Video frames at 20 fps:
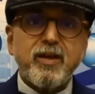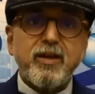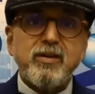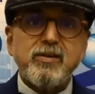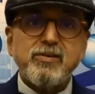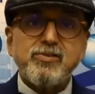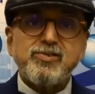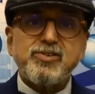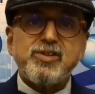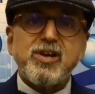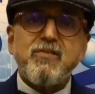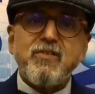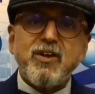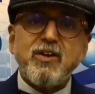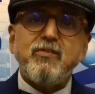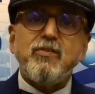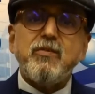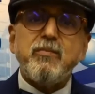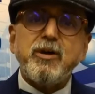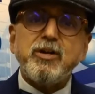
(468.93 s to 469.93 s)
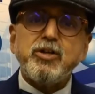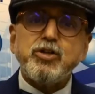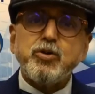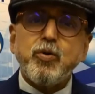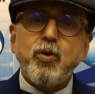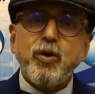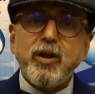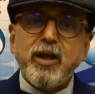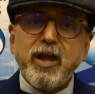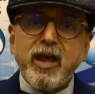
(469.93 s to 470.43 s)
7 women
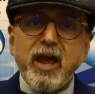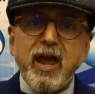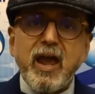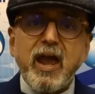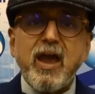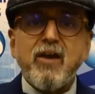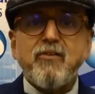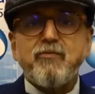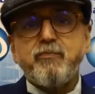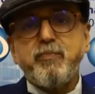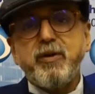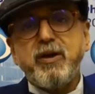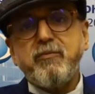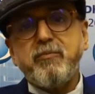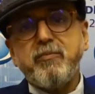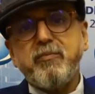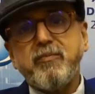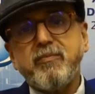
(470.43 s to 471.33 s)
told AFP